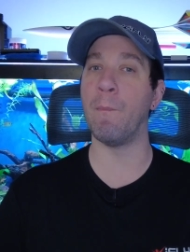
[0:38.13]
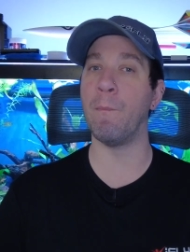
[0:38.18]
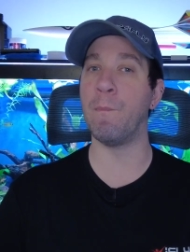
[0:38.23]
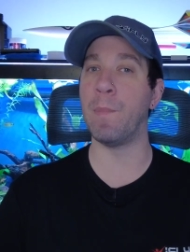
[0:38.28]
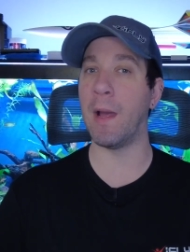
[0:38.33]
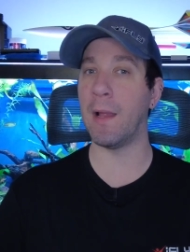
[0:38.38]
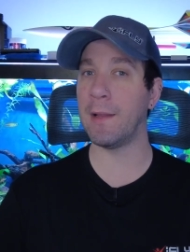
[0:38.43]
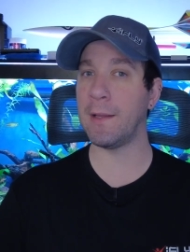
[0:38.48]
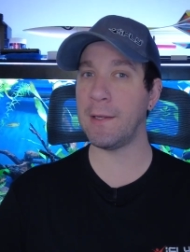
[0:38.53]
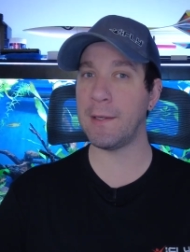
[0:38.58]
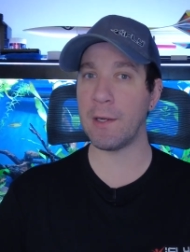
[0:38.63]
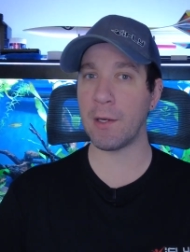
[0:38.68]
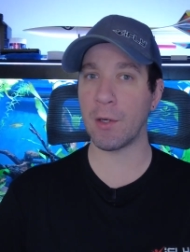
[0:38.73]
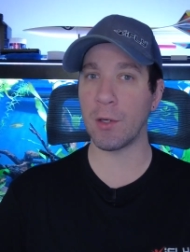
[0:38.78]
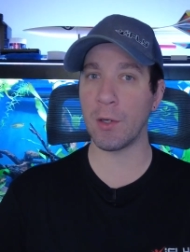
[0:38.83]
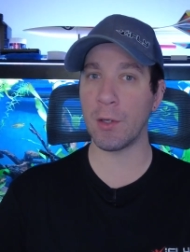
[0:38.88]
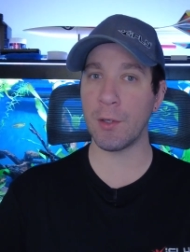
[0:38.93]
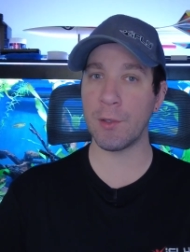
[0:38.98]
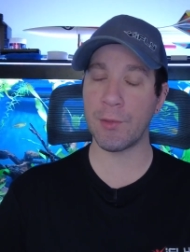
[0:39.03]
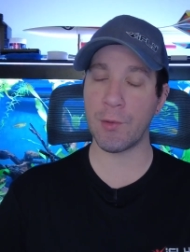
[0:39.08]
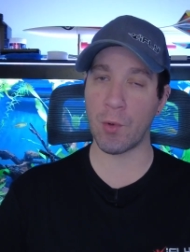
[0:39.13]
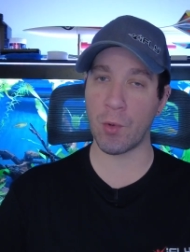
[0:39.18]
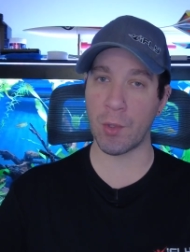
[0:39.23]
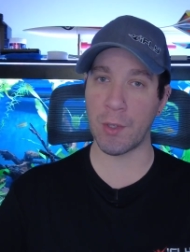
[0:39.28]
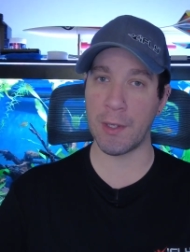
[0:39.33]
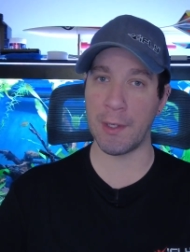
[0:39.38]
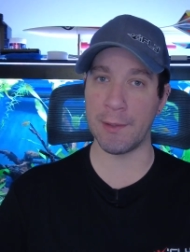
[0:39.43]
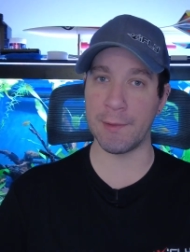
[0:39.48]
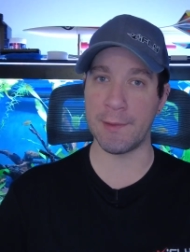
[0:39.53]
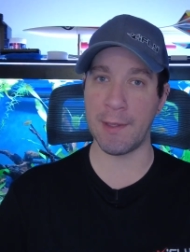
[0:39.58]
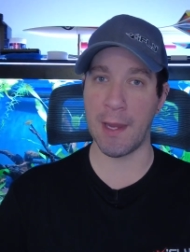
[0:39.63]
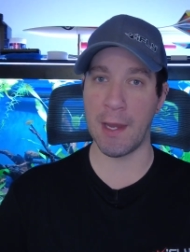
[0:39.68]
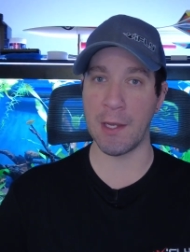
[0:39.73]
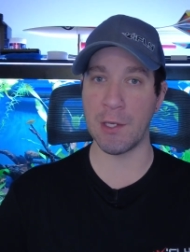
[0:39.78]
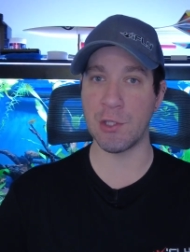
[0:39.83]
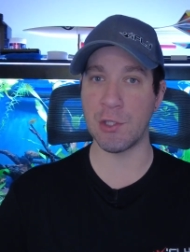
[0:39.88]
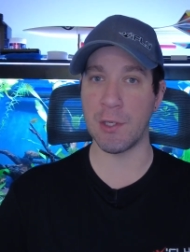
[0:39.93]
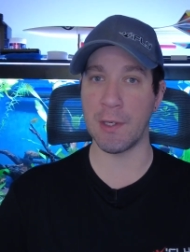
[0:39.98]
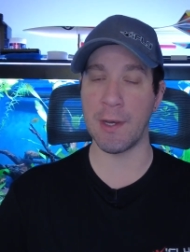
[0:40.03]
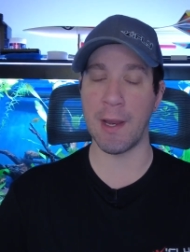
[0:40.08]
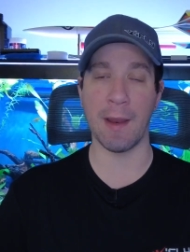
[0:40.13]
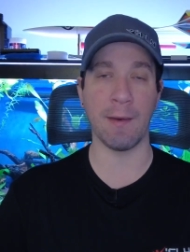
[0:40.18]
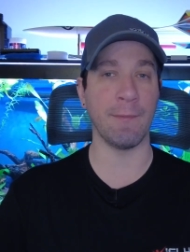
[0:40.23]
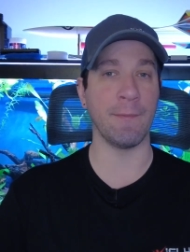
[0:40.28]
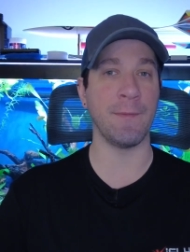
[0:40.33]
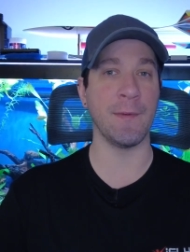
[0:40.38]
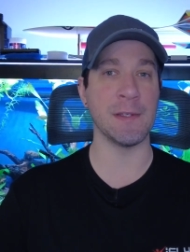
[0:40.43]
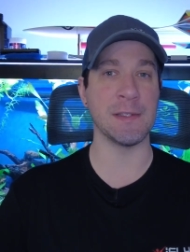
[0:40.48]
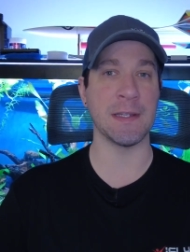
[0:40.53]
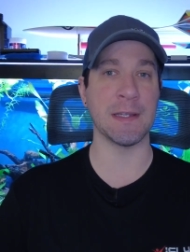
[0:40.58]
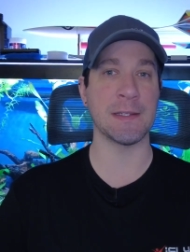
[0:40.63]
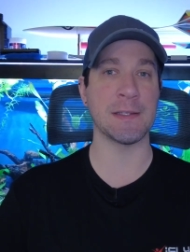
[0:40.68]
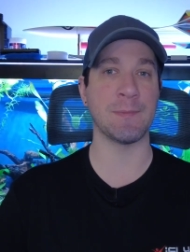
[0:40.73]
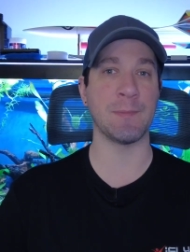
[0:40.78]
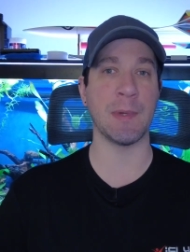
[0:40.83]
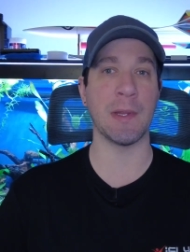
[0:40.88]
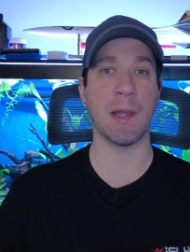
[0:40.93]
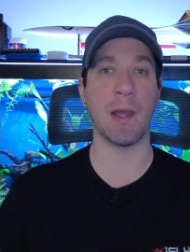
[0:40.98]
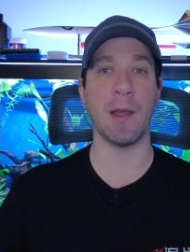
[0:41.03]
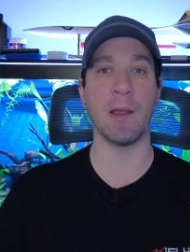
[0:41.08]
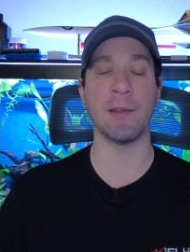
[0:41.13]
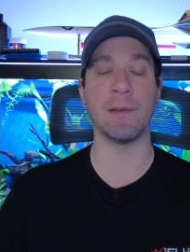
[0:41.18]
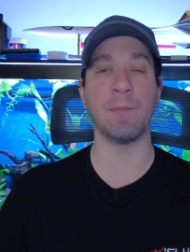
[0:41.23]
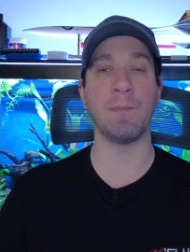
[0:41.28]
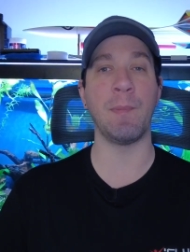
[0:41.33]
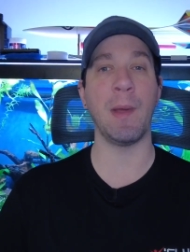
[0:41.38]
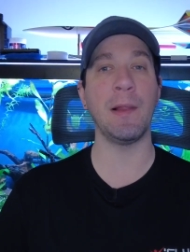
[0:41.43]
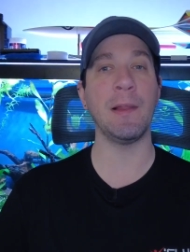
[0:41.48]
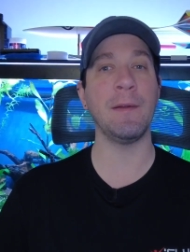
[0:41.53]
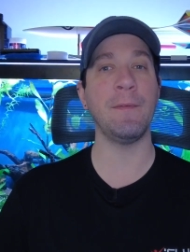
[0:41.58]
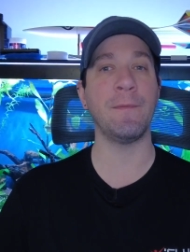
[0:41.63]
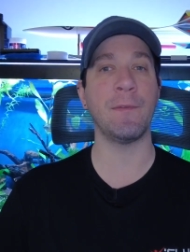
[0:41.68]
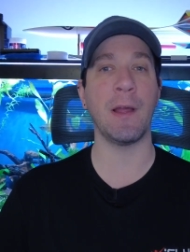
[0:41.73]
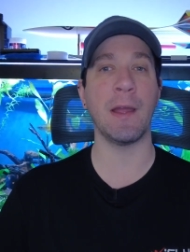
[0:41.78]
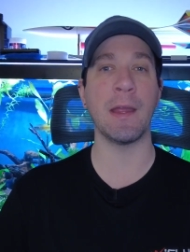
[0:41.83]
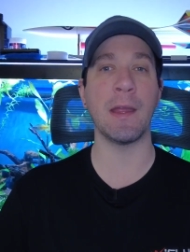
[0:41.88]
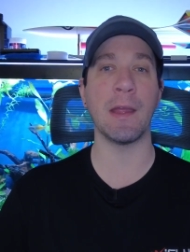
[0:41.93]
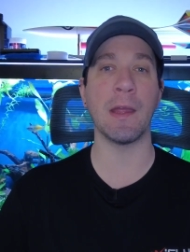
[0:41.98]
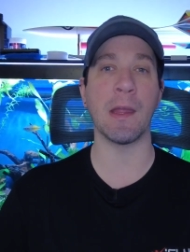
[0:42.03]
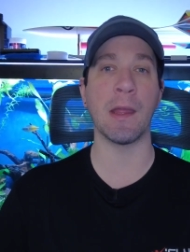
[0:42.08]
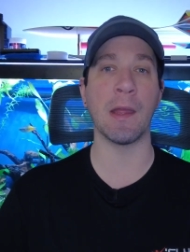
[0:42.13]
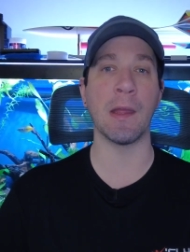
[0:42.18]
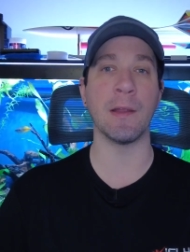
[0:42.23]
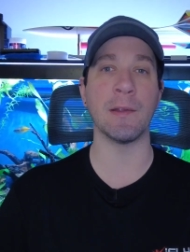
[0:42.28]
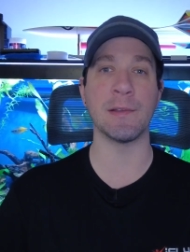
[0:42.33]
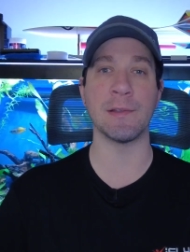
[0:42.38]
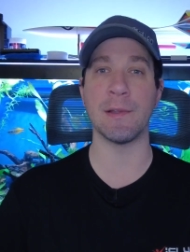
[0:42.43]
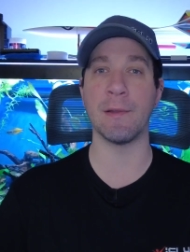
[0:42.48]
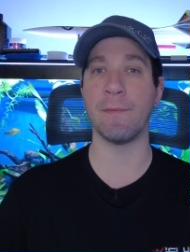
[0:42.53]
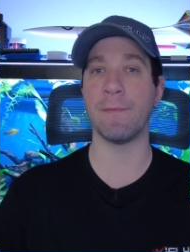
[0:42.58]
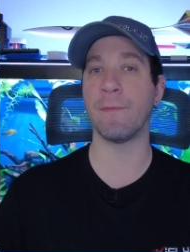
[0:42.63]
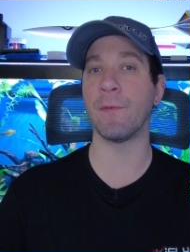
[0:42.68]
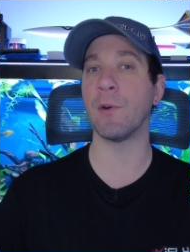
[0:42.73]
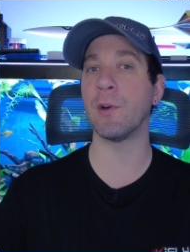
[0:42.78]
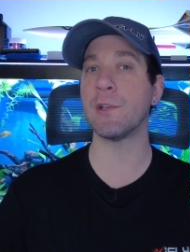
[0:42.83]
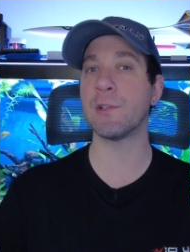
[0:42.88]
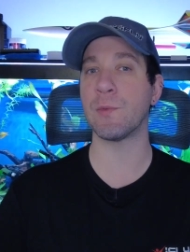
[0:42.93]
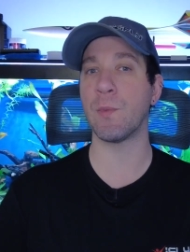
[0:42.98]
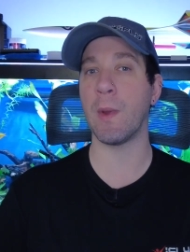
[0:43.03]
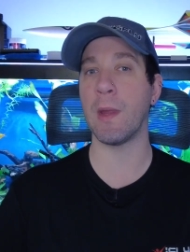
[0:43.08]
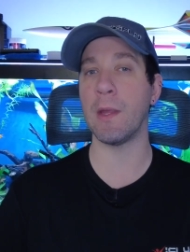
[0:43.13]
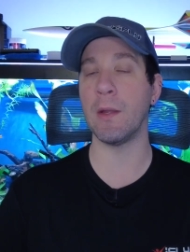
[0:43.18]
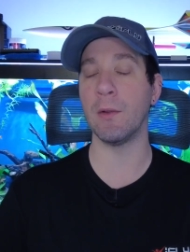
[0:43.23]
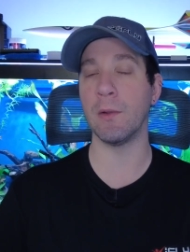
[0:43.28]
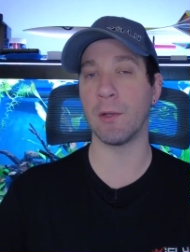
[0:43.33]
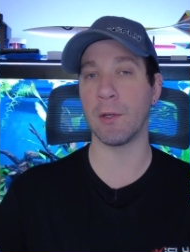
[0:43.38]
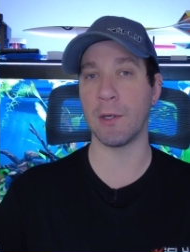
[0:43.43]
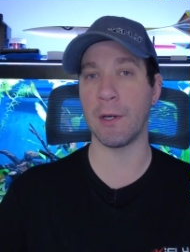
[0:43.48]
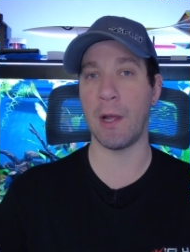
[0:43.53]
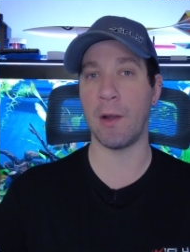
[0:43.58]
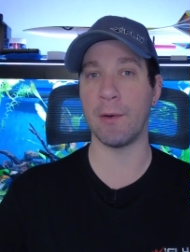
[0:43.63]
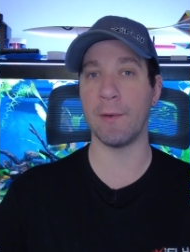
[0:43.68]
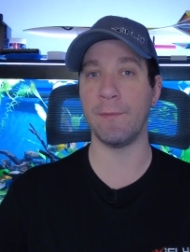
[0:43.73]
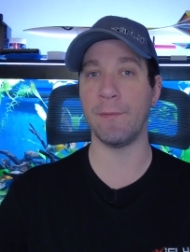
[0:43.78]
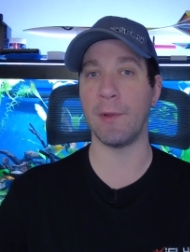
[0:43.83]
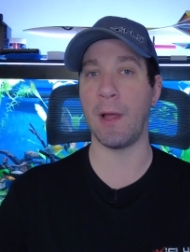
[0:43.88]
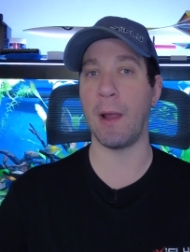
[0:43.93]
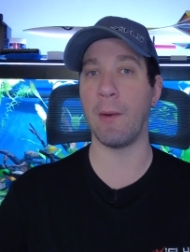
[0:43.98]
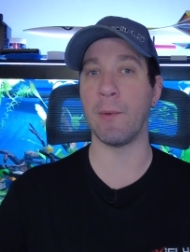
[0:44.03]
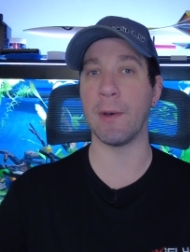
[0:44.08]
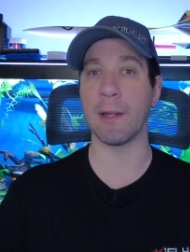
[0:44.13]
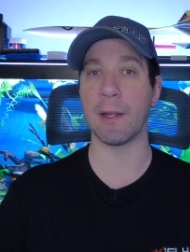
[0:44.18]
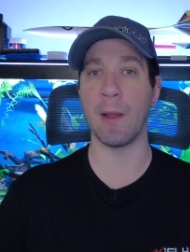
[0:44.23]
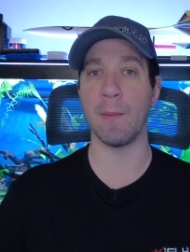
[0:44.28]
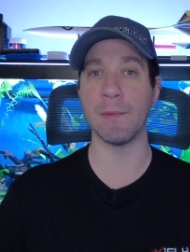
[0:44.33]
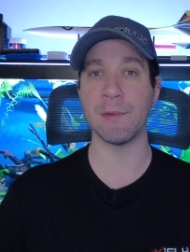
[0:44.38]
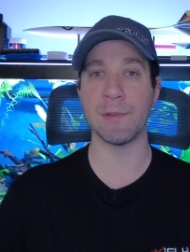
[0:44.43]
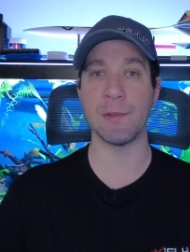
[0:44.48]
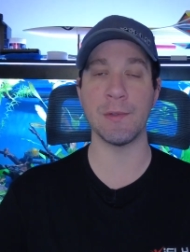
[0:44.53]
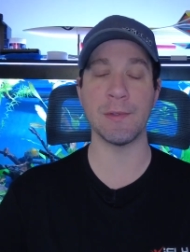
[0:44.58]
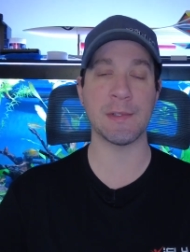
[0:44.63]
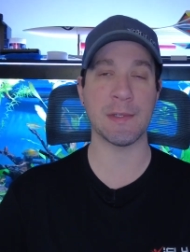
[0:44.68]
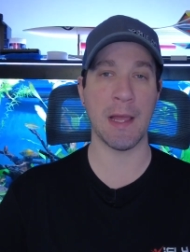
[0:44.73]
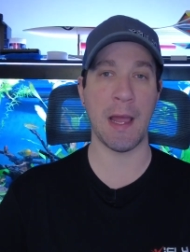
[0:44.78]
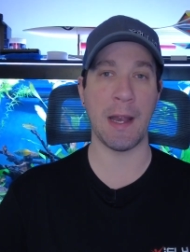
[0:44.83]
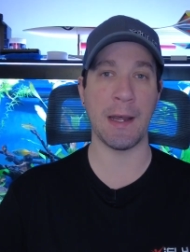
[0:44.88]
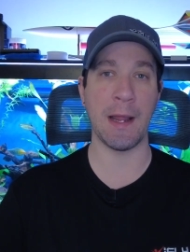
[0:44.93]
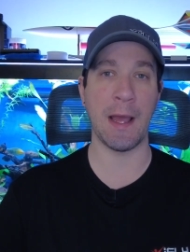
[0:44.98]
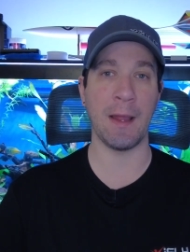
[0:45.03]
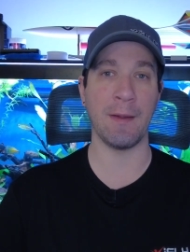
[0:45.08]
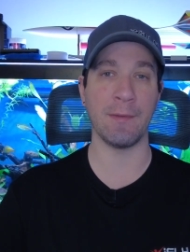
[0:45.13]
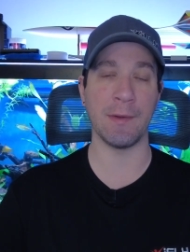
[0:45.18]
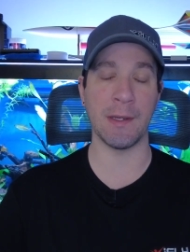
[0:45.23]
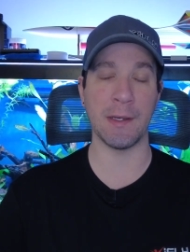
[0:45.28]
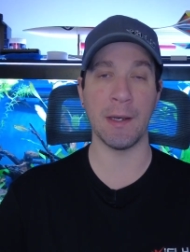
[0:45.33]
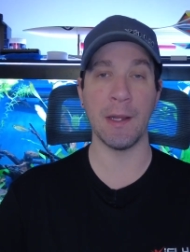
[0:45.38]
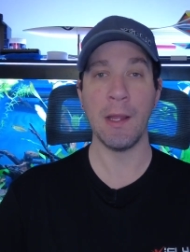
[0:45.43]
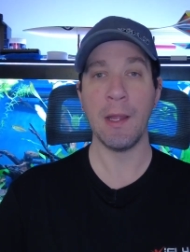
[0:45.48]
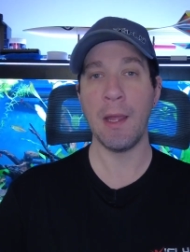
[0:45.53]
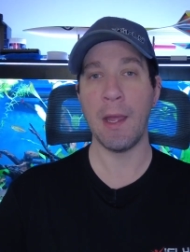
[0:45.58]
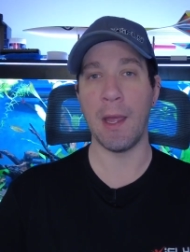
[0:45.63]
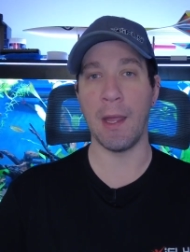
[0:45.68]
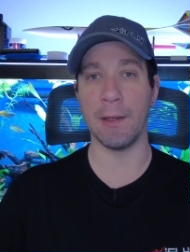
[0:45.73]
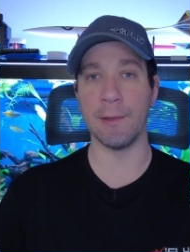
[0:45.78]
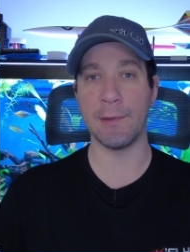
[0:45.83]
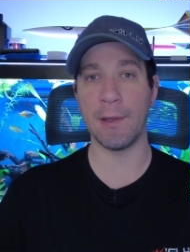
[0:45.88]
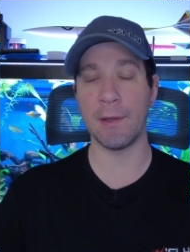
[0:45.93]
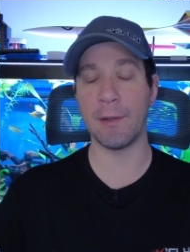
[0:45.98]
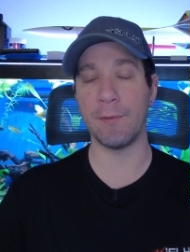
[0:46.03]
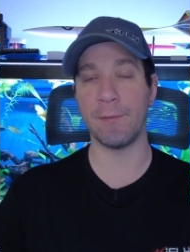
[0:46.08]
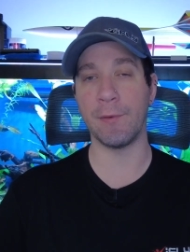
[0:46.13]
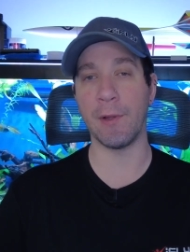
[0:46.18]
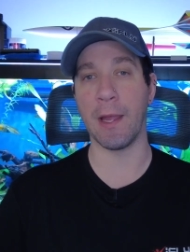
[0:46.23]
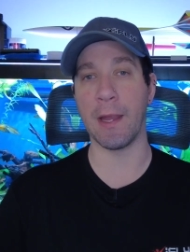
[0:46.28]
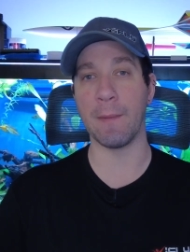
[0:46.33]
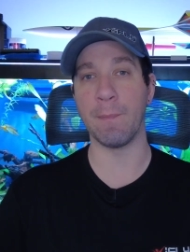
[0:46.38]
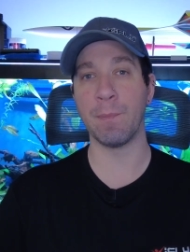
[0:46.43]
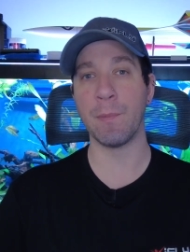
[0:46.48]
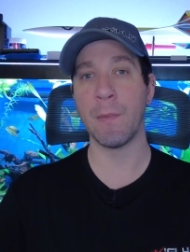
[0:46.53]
belly to earth orientation and physics because belly flight is the first way you learn how to fly when it comes to skydiving and tunnel flight.